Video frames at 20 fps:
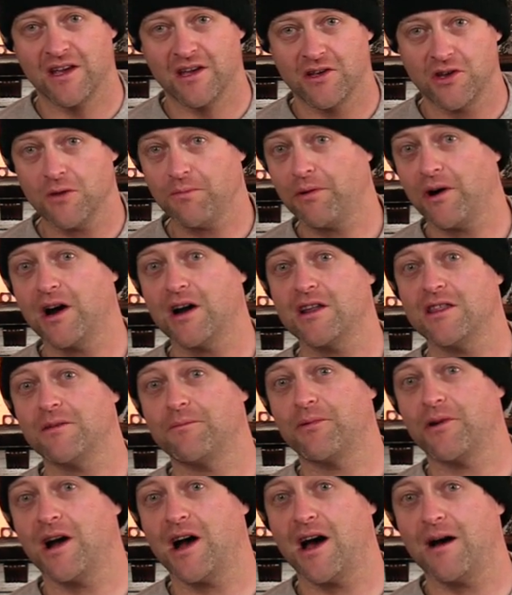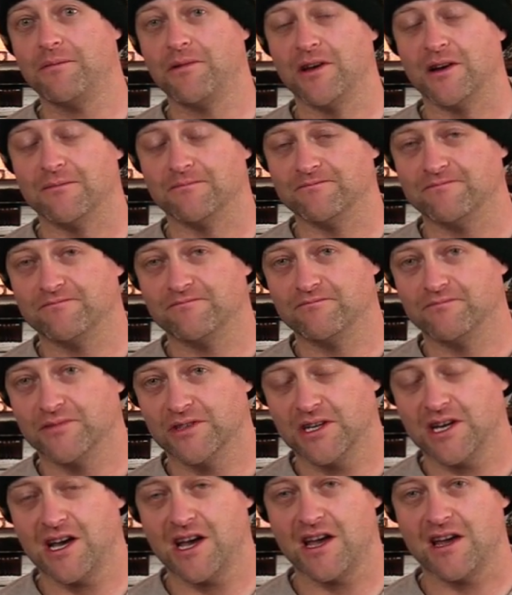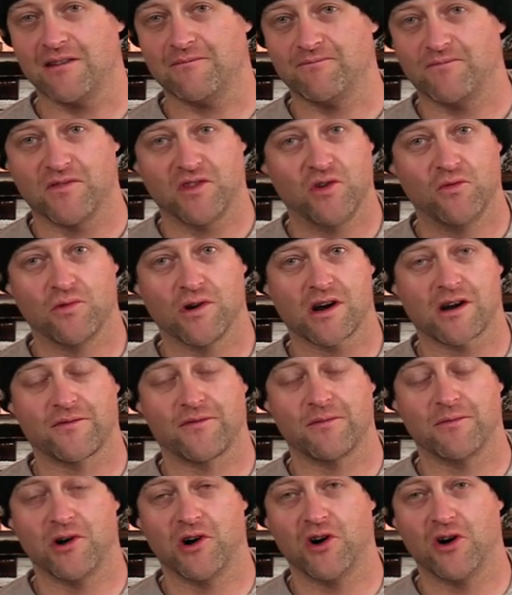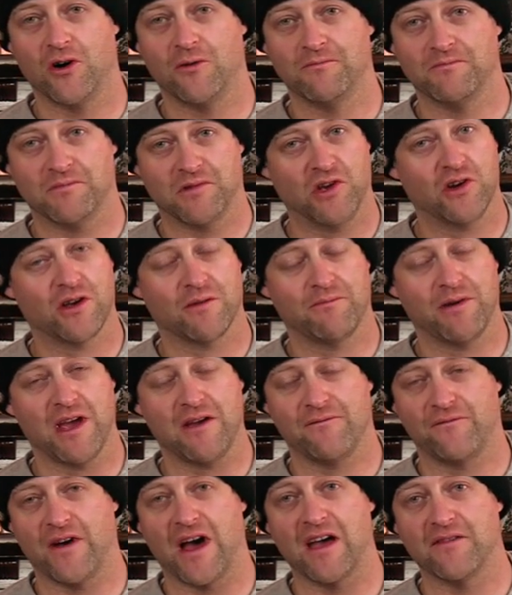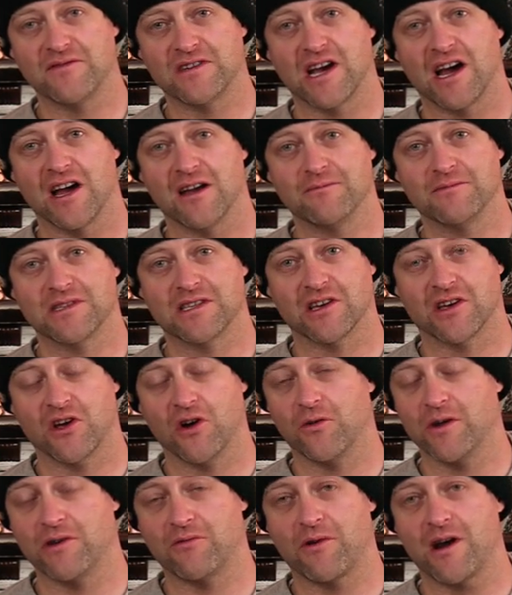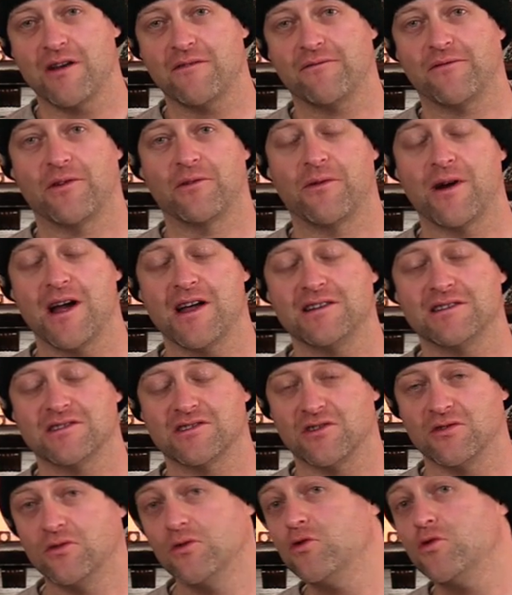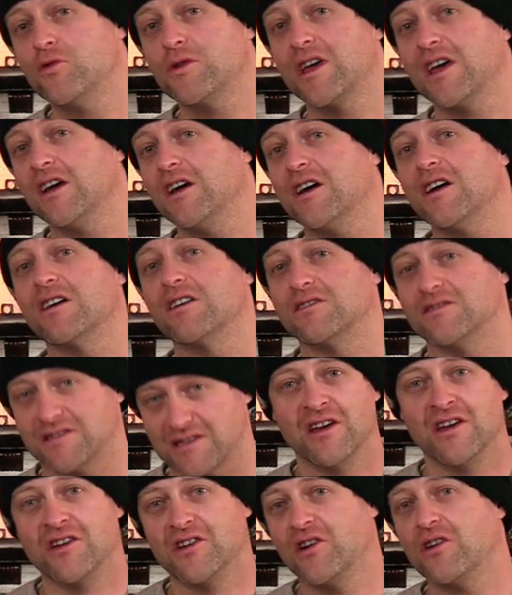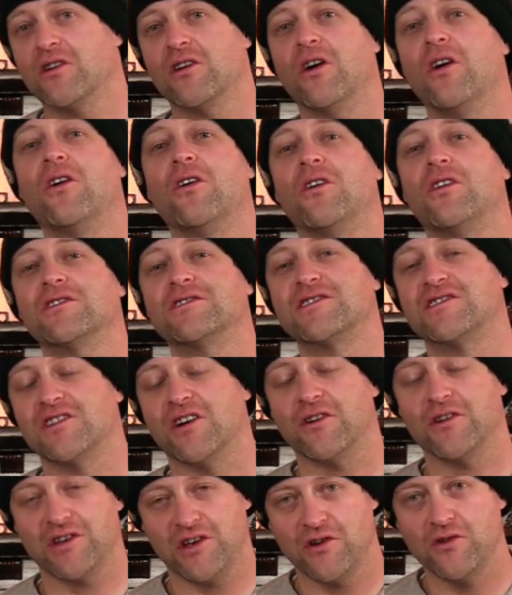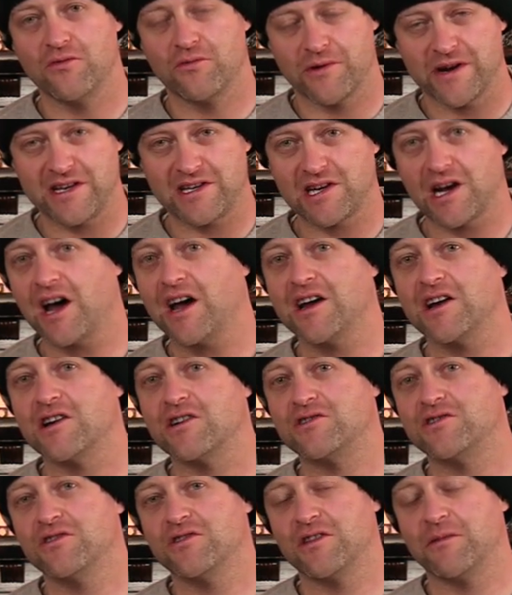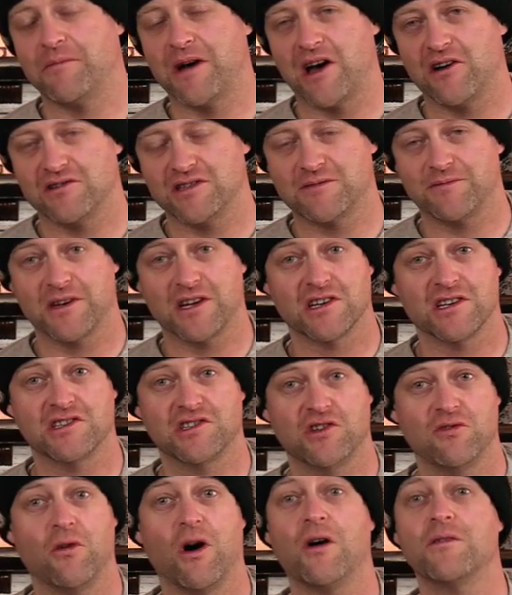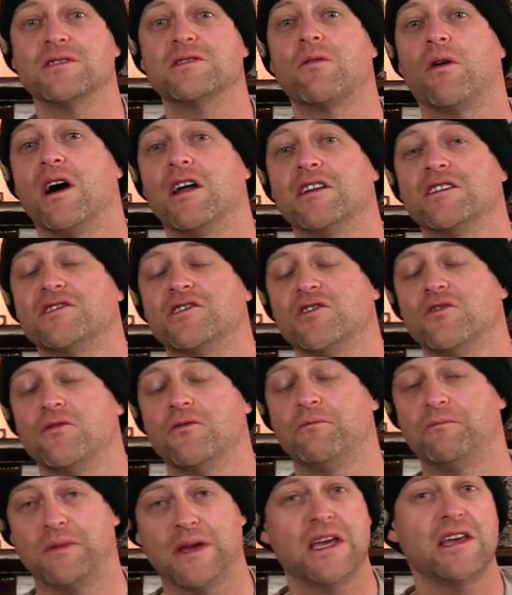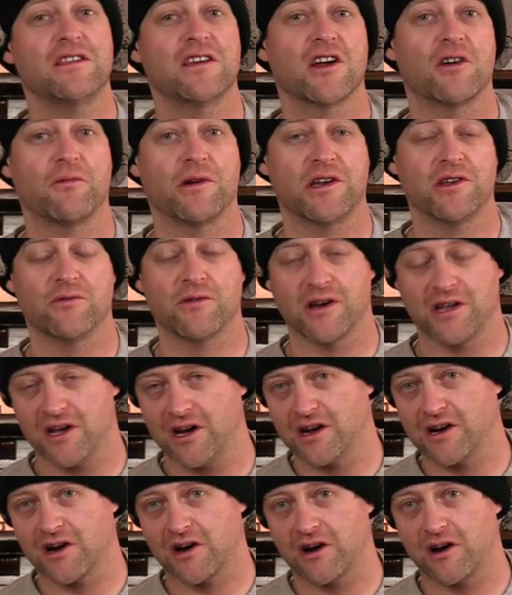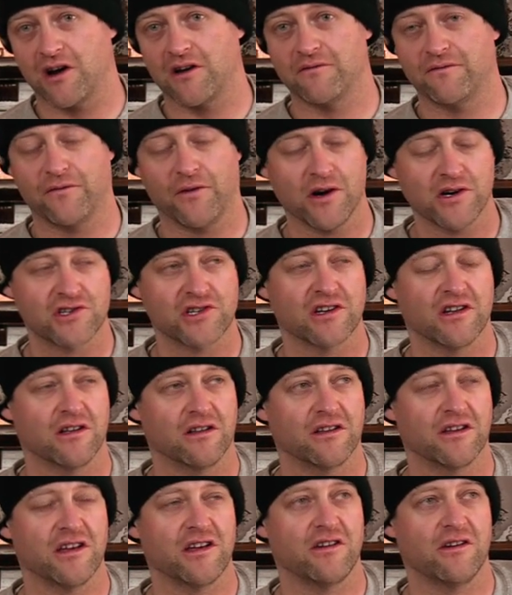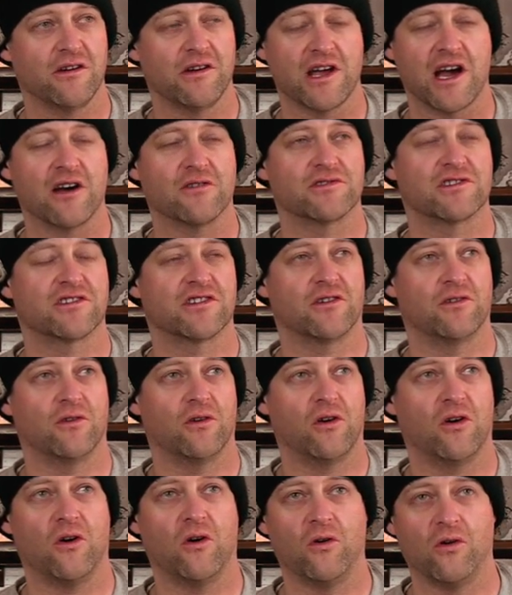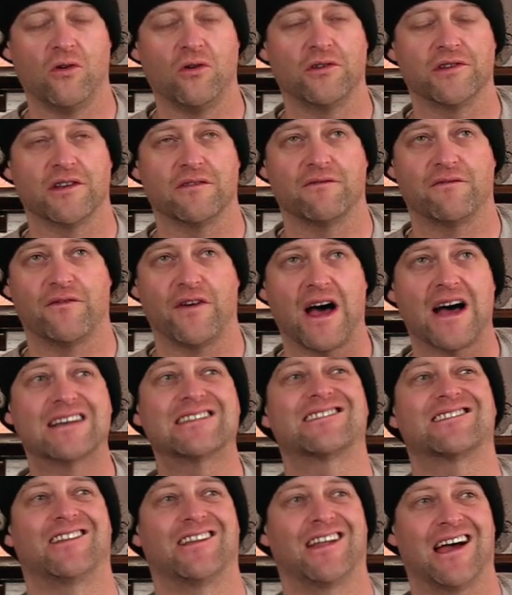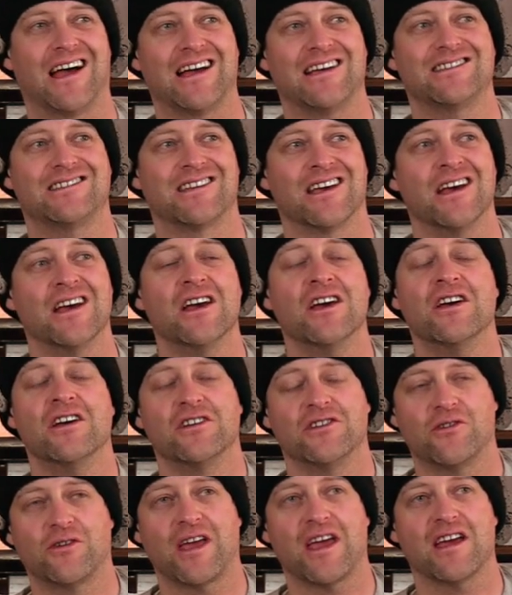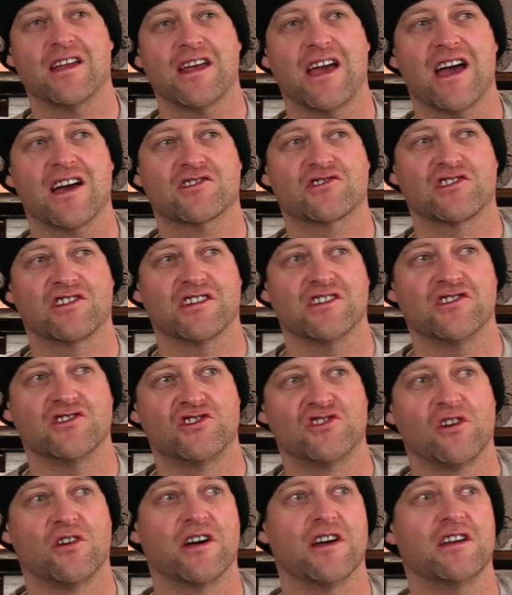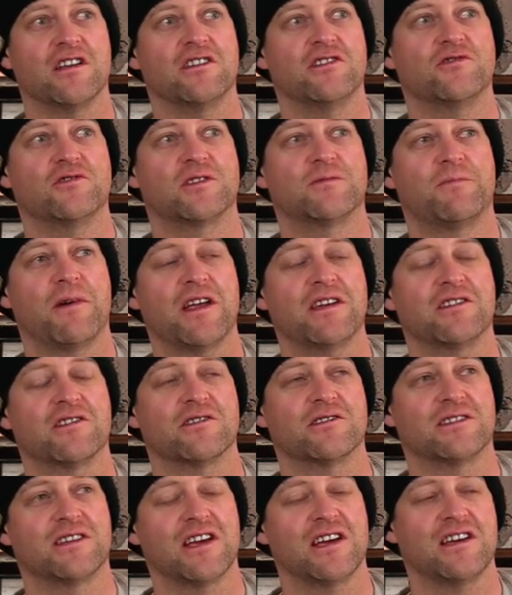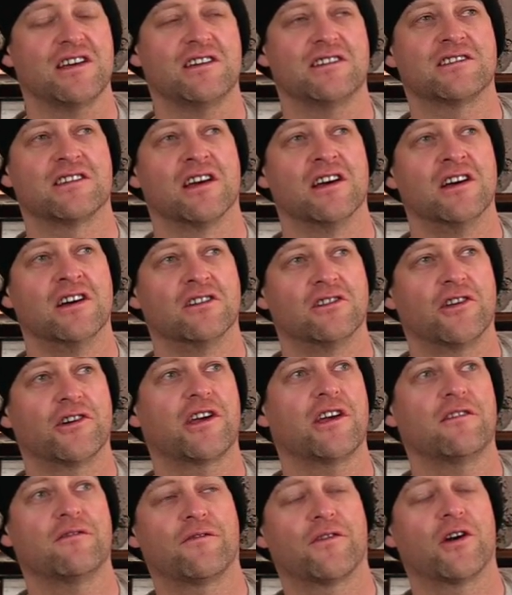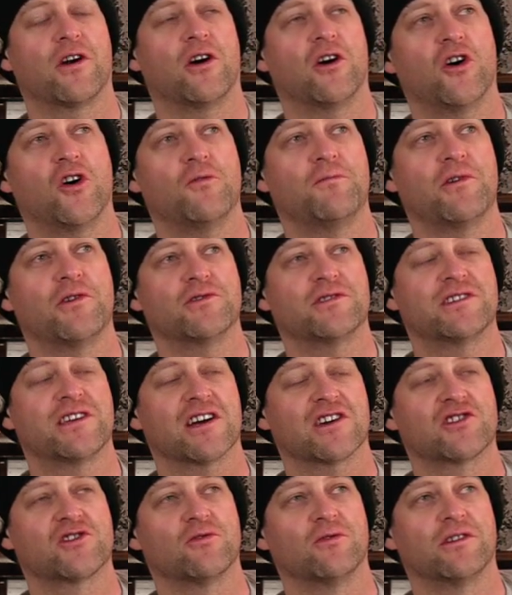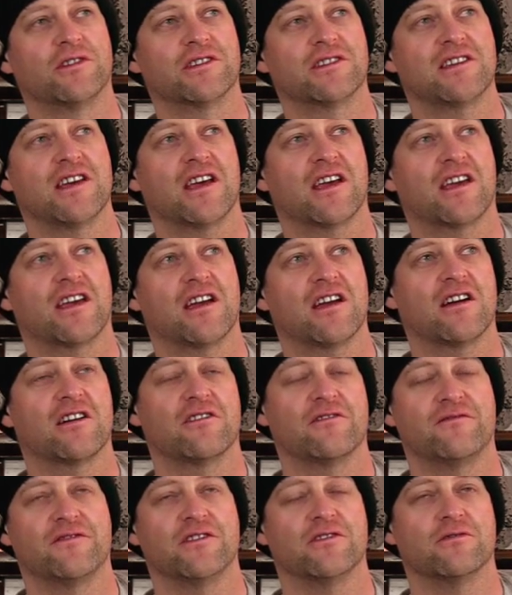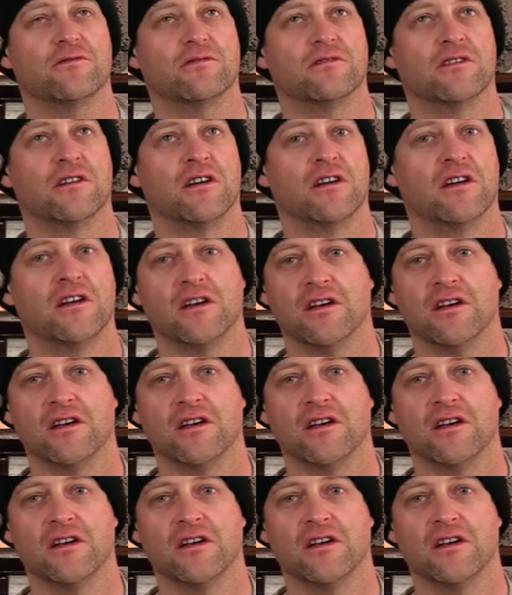You're part of the problem. But hey, you work from home, you can pay 5 times the going rate for rent, so who cares? You're old, so you retire to the mountains because you always wanted to be there when you were younger. Unfortunately, you're now so old and fossilized, you can't actually enjoy it, and you spend your days looking for a hobosexual to take care of you.